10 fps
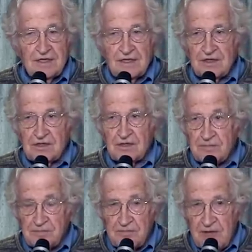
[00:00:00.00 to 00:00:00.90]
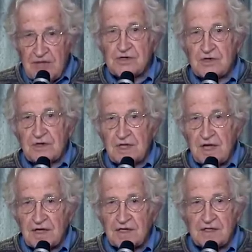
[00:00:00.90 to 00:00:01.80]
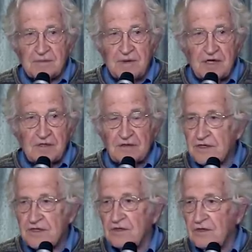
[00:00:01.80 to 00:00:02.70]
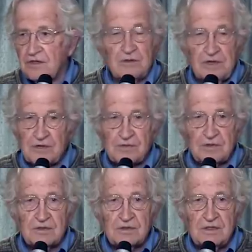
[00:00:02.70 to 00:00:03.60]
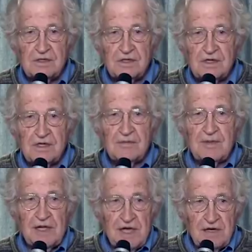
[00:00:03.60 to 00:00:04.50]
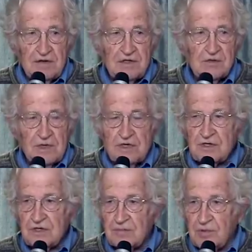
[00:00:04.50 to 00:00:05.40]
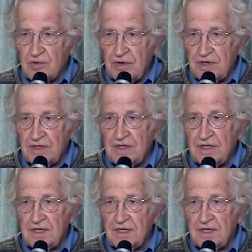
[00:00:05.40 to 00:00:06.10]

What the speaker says: There's a major attack on democracy all the way through. But by now it's reached the point